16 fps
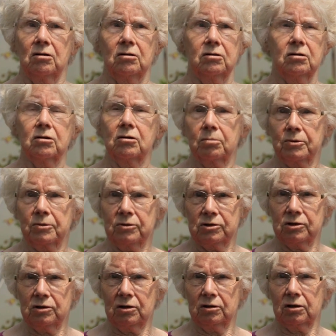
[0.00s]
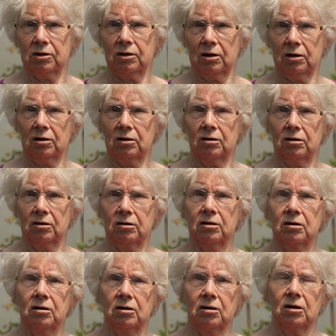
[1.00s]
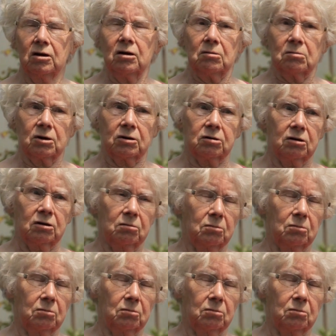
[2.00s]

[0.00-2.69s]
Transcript: didn't appreciate the dandelion. But